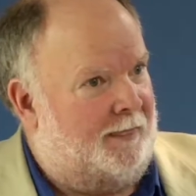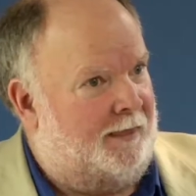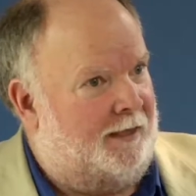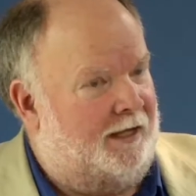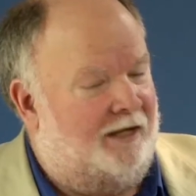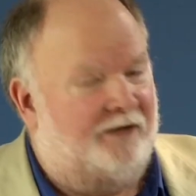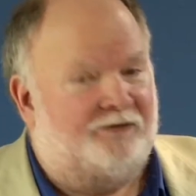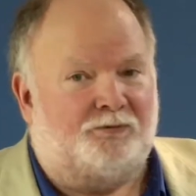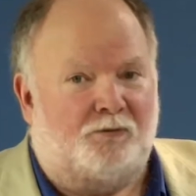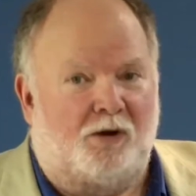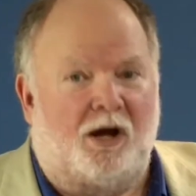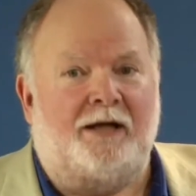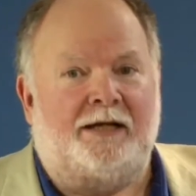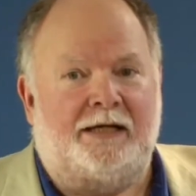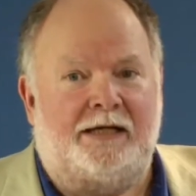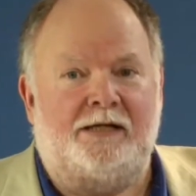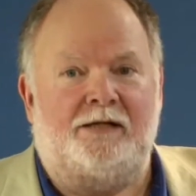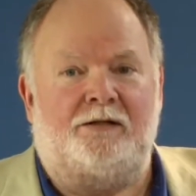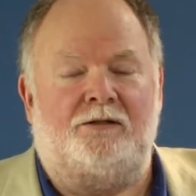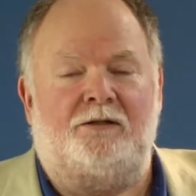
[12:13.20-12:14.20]
It's right
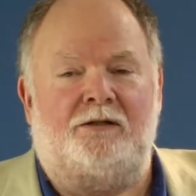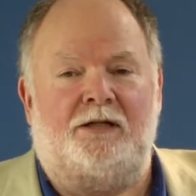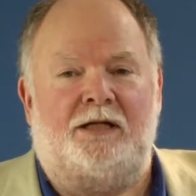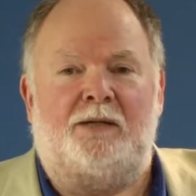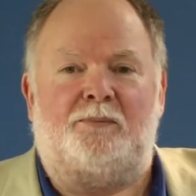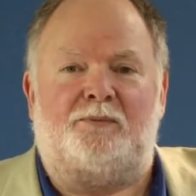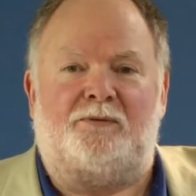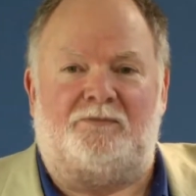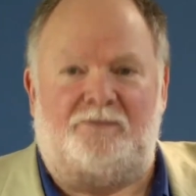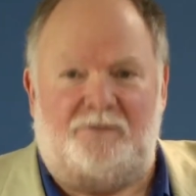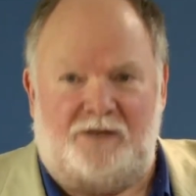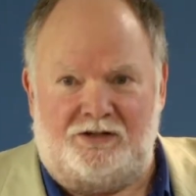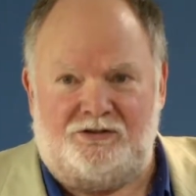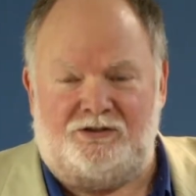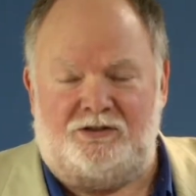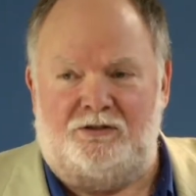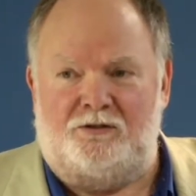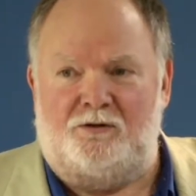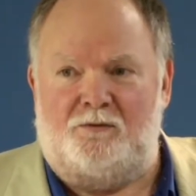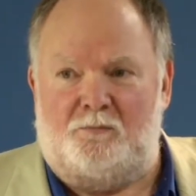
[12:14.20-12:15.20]
here in a
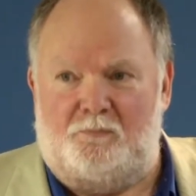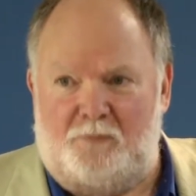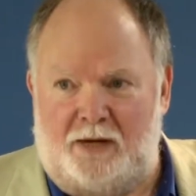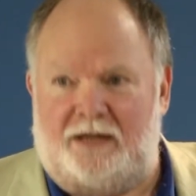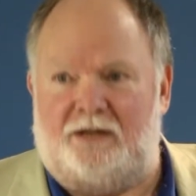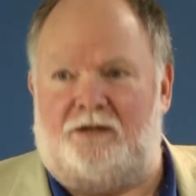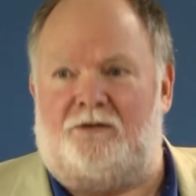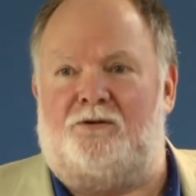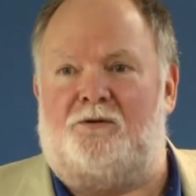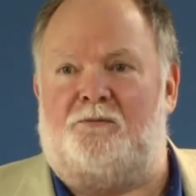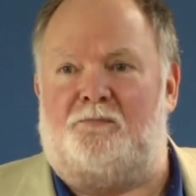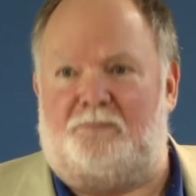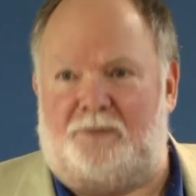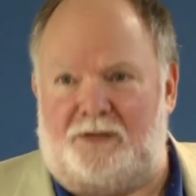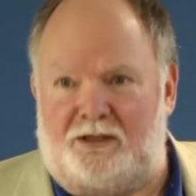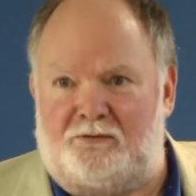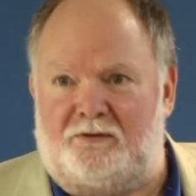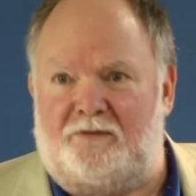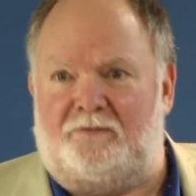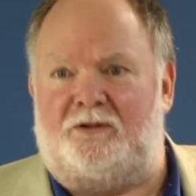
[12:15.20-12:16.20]
professional, medical,
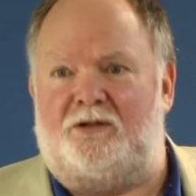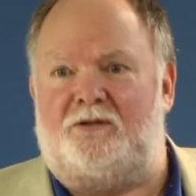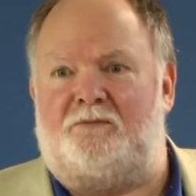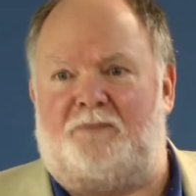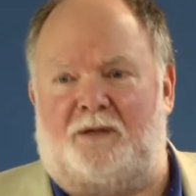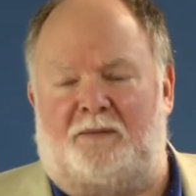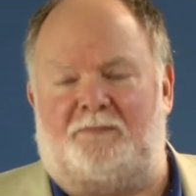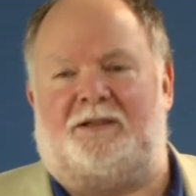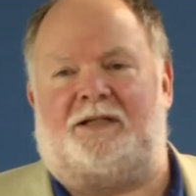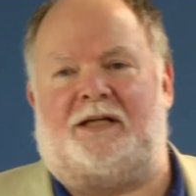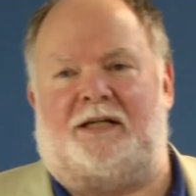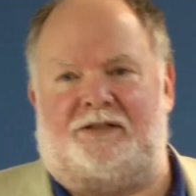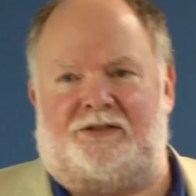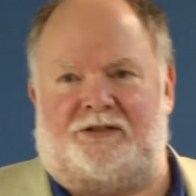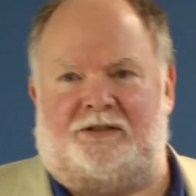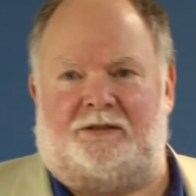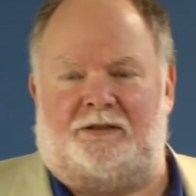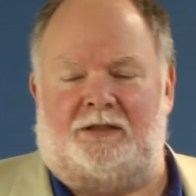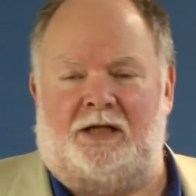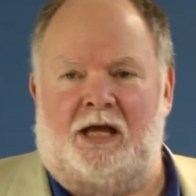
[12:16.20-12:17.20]
peer reviewed
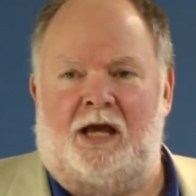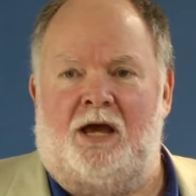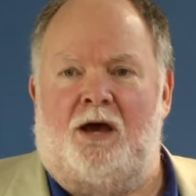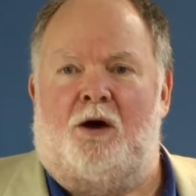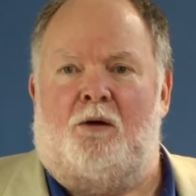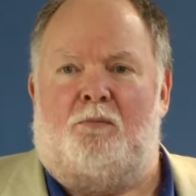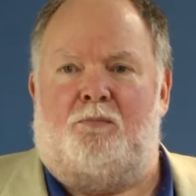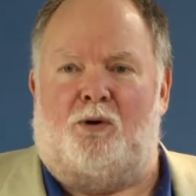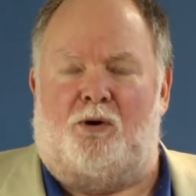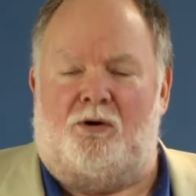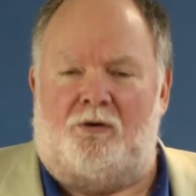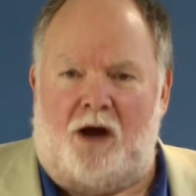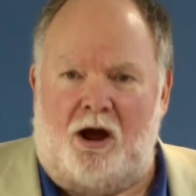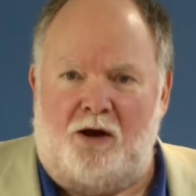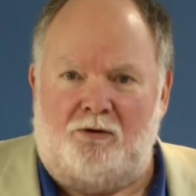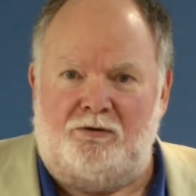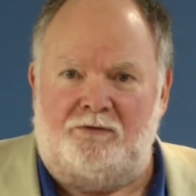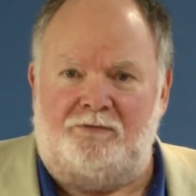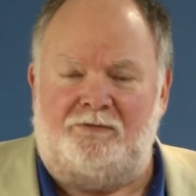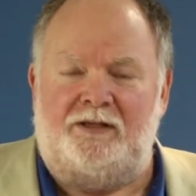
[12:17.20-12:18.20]
publication.
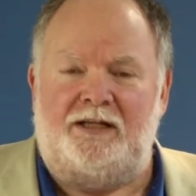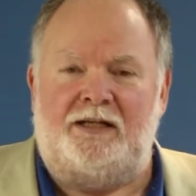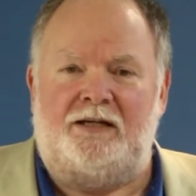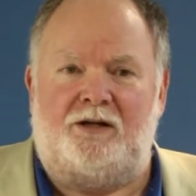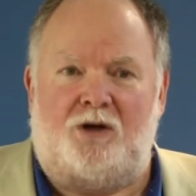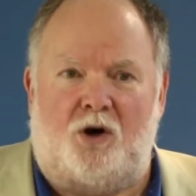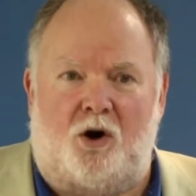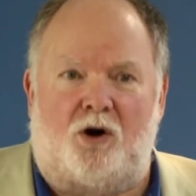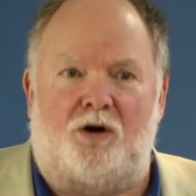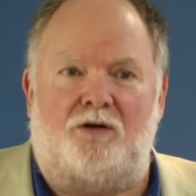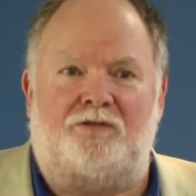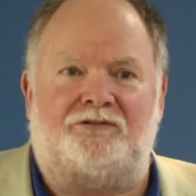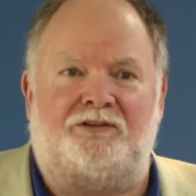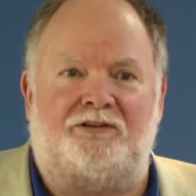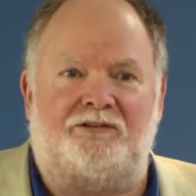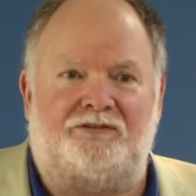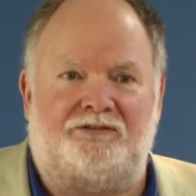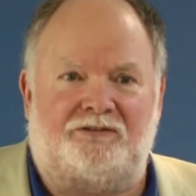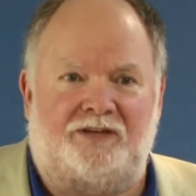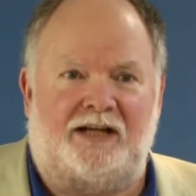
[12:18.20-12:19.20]
Pornography
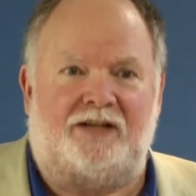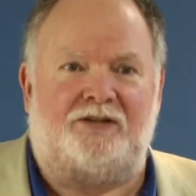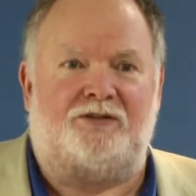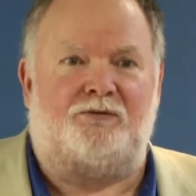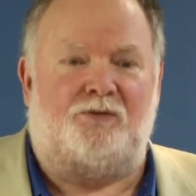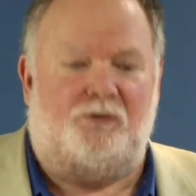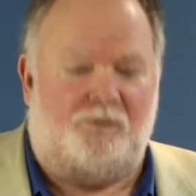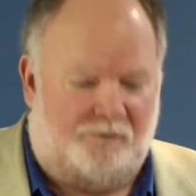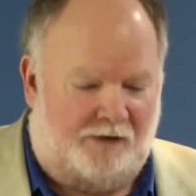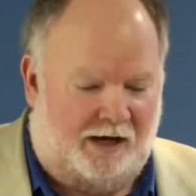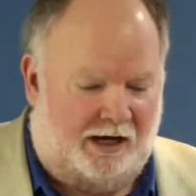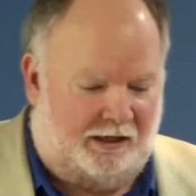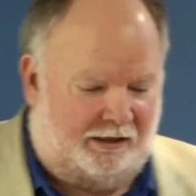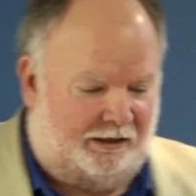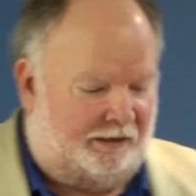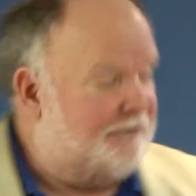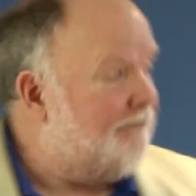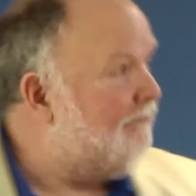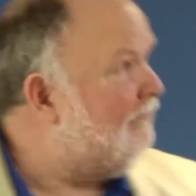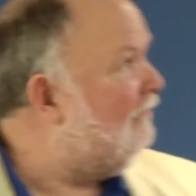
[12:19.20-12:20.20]
causes sexual
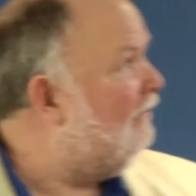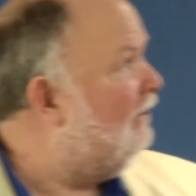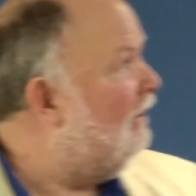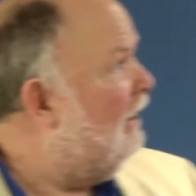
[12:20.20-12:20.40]
violence.